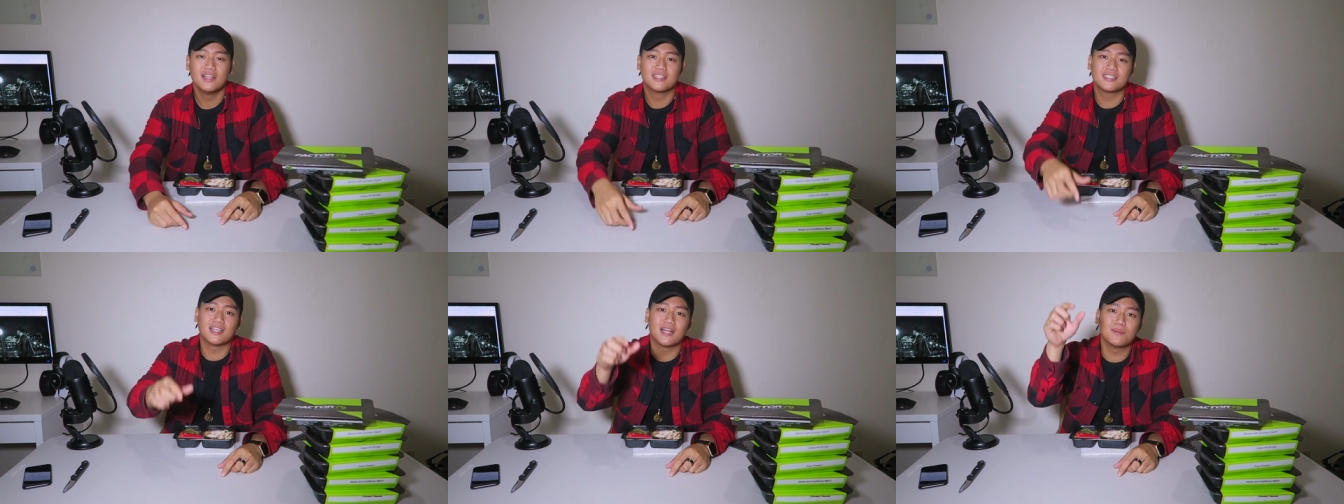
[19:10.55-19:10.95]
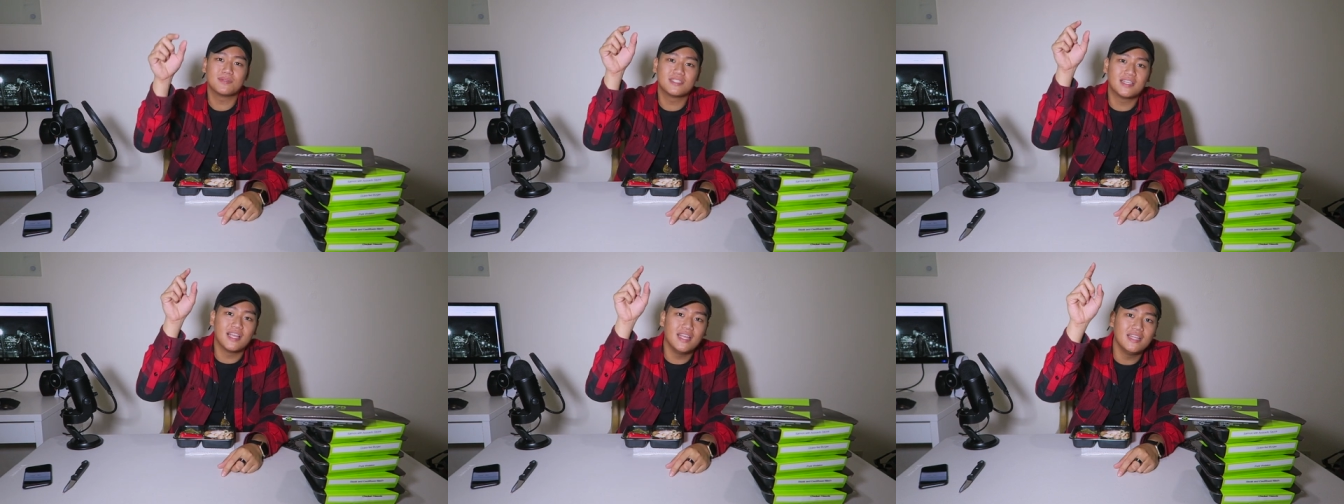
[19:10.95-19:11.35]
Stop
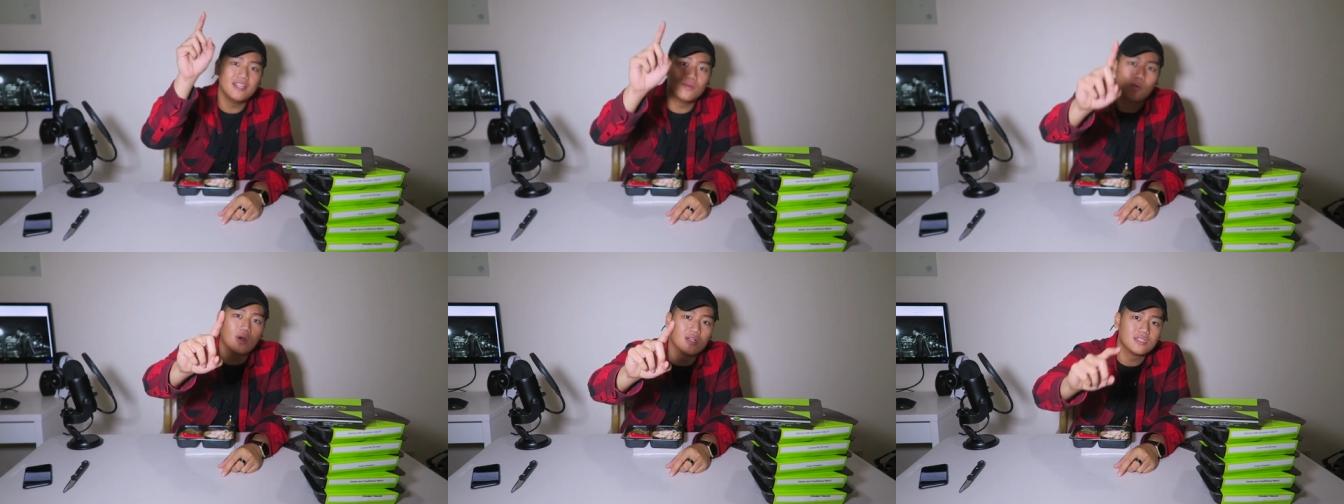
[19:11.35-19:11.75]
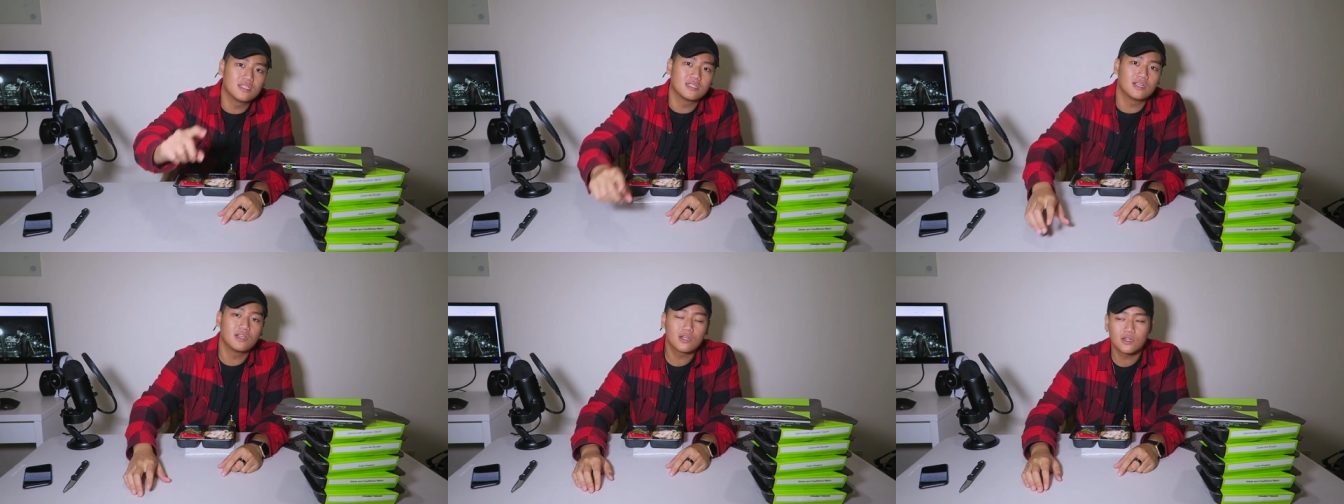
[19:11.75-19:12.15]
staying in one
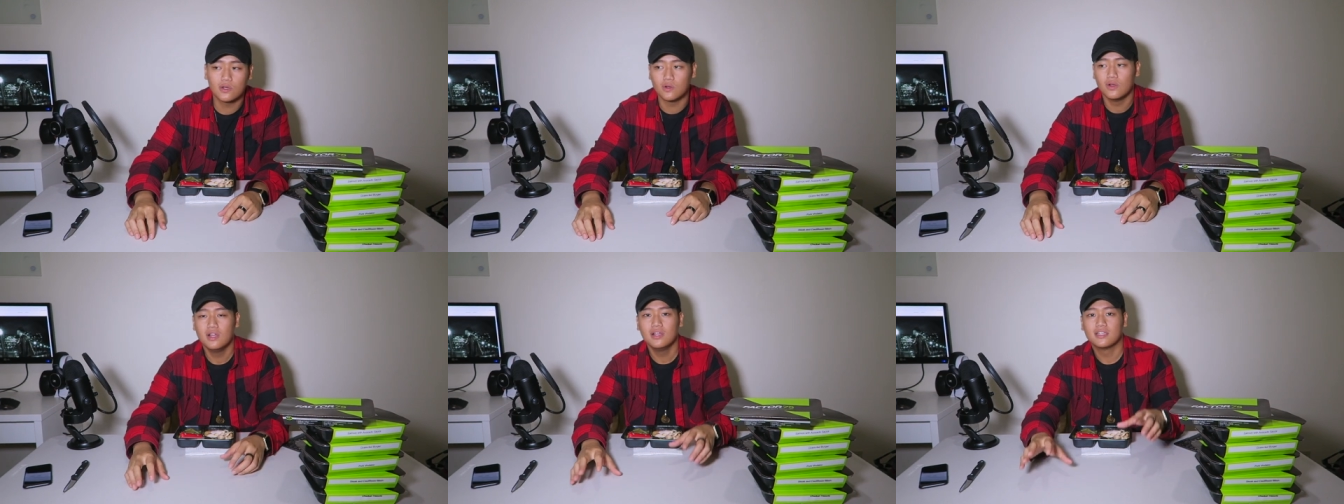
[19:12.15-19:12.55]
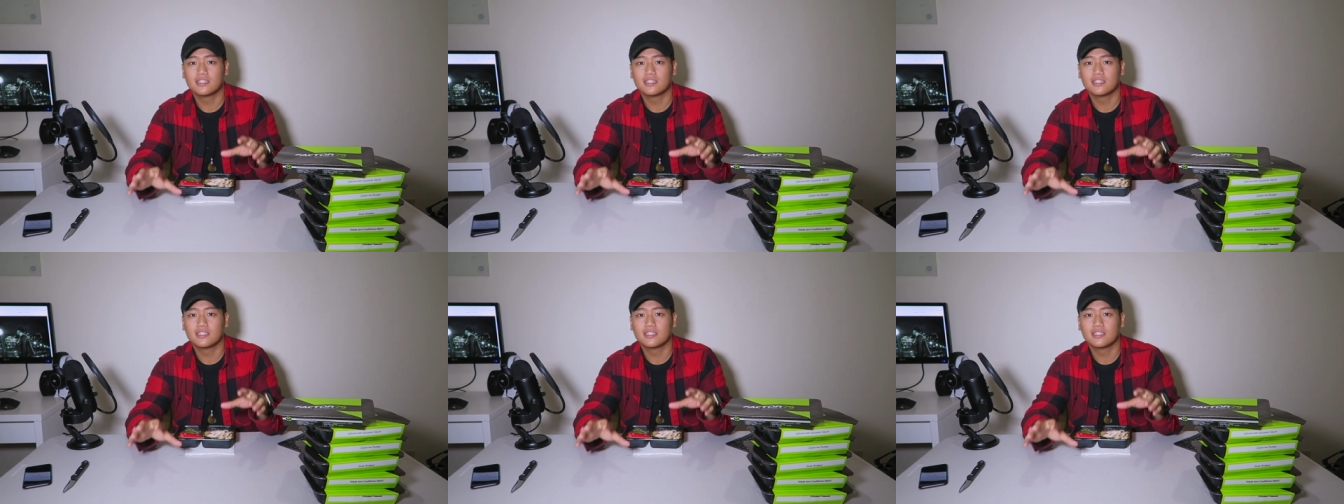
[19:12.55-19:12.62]
circle.